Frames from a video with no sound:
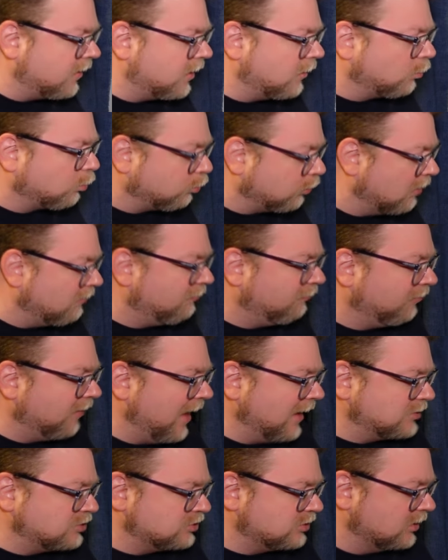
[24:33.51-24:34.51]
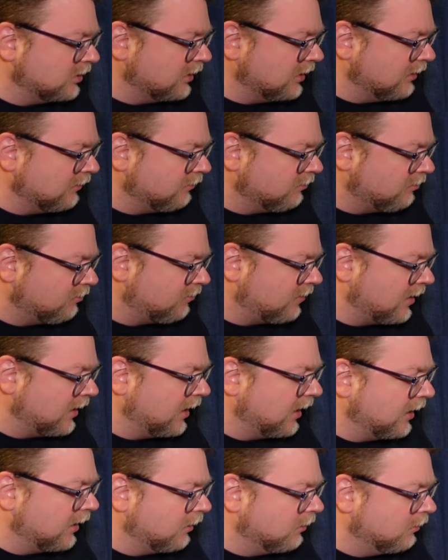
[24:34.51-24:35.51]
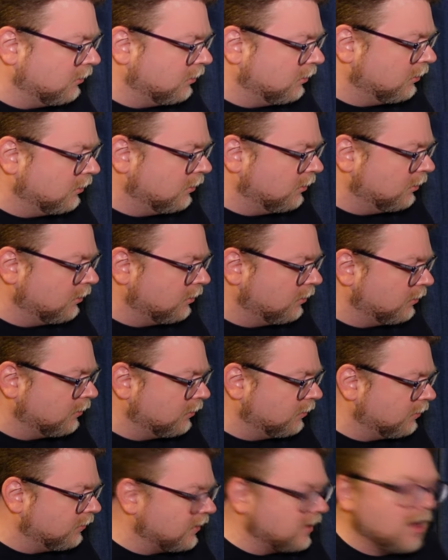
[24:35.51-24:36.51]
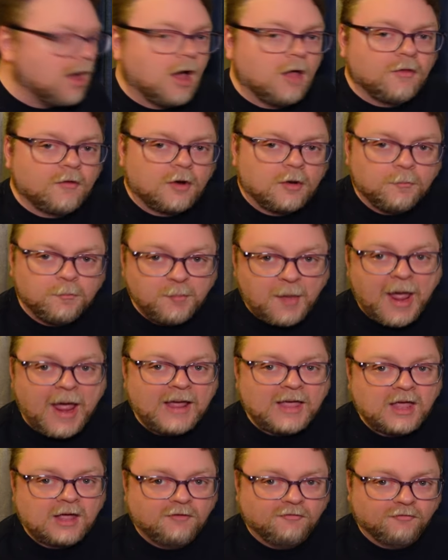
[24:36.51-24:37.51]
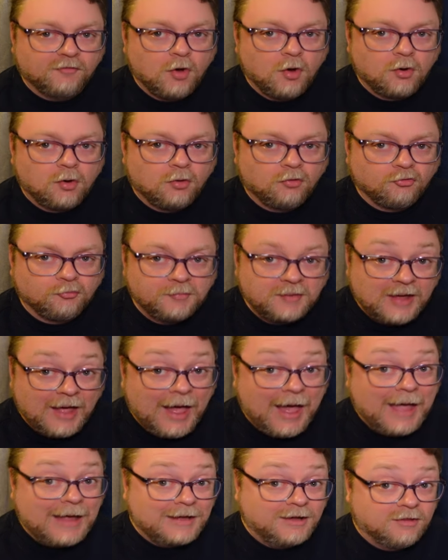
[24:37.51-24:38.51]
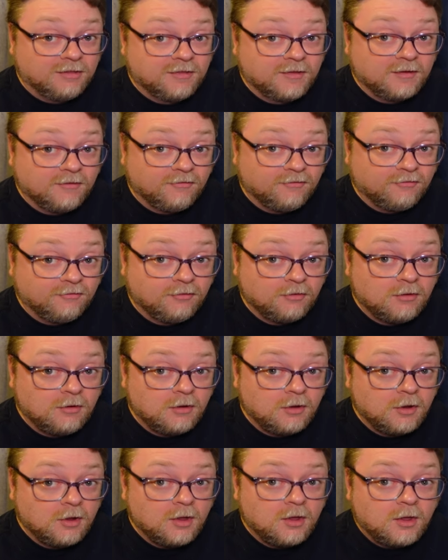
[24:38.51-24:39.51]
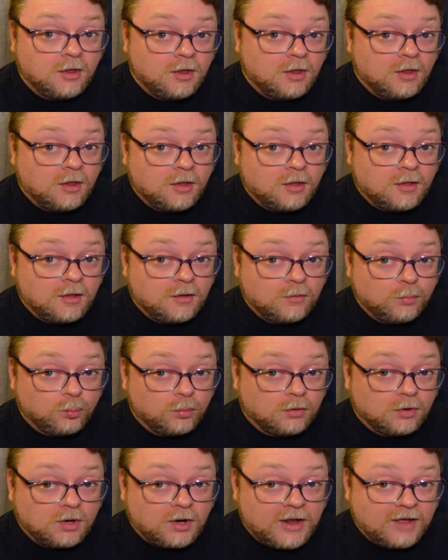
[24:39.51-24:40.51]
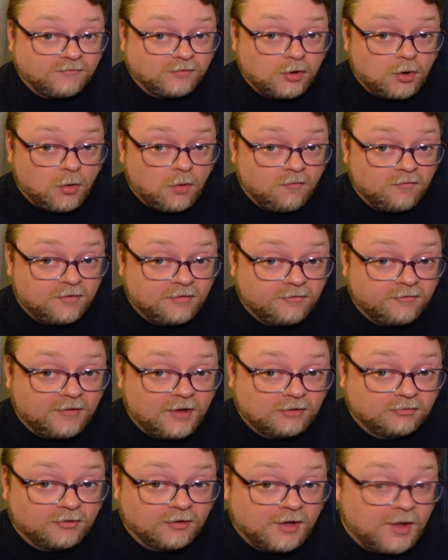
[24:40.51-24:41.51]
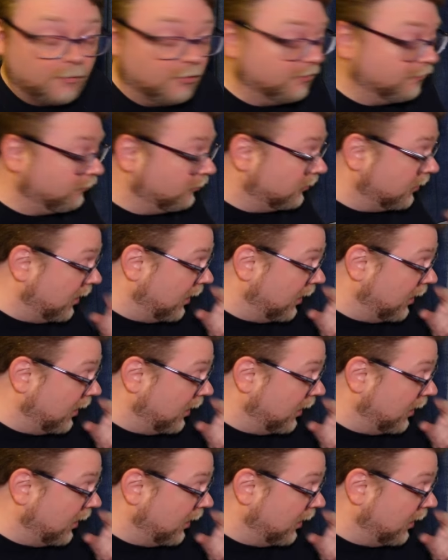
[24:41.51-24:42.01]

the reflection is singing the other backing vocals behind this. We're gonna have to go over this section a couple different